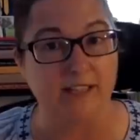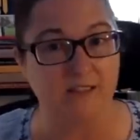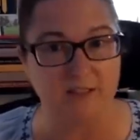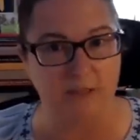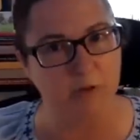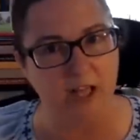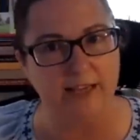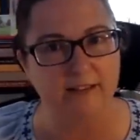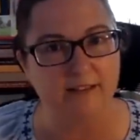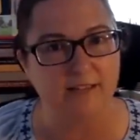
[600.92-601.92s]
doesn't apply
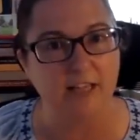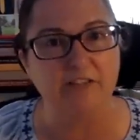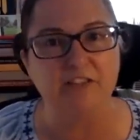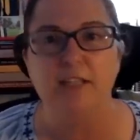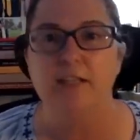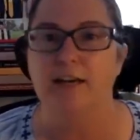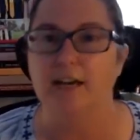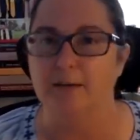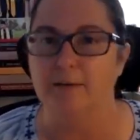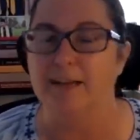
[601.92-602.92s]
to this stuff.
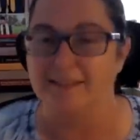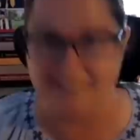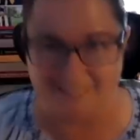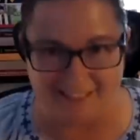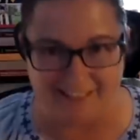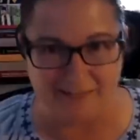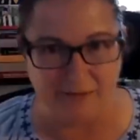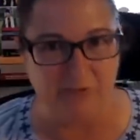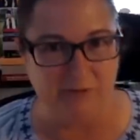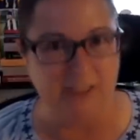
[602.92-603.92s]
Um, ethnicity is
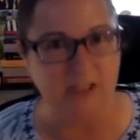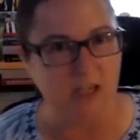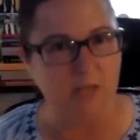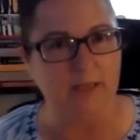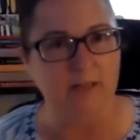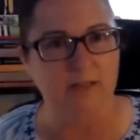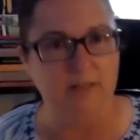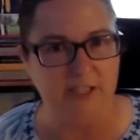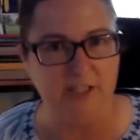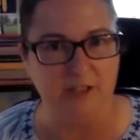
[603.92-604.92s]
what we want to talk about
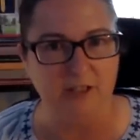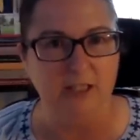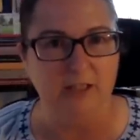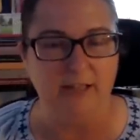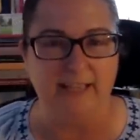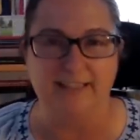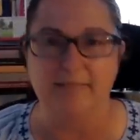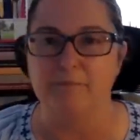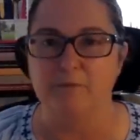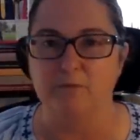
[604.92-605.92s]
here. Like I
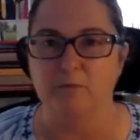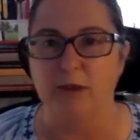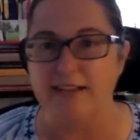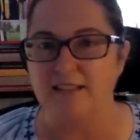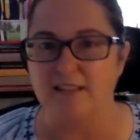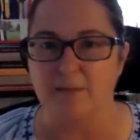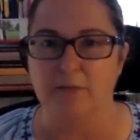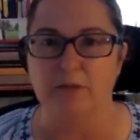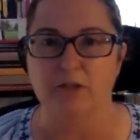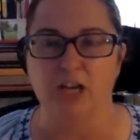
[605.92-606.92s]
said, race is something
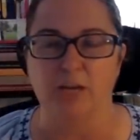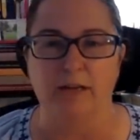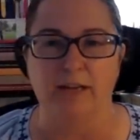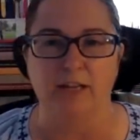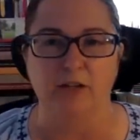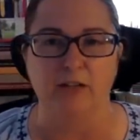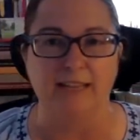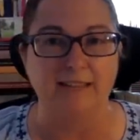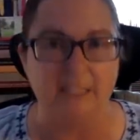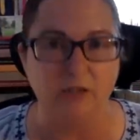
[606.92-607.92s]
we would talk about that are like
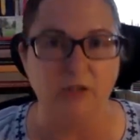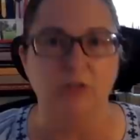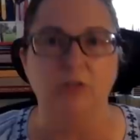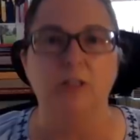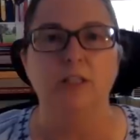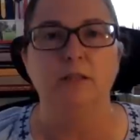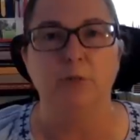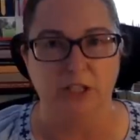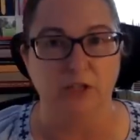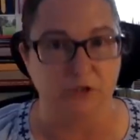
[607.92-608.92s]
legal
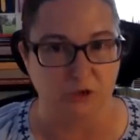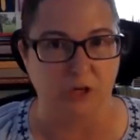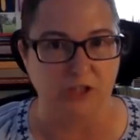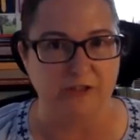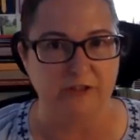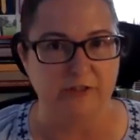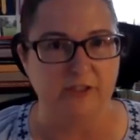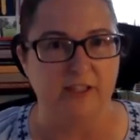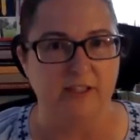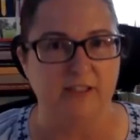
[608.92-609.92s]
political structures
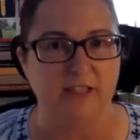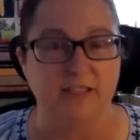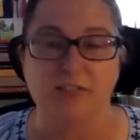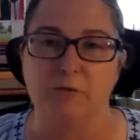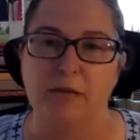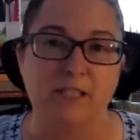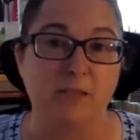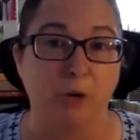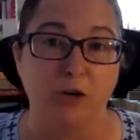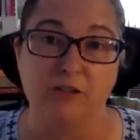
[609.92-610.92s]
in a city state. So maybe
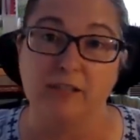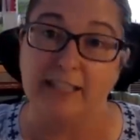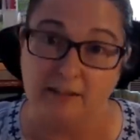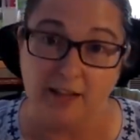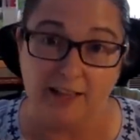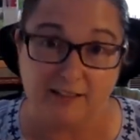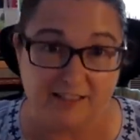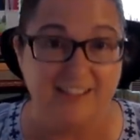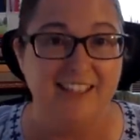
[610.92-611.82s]
Spartan helots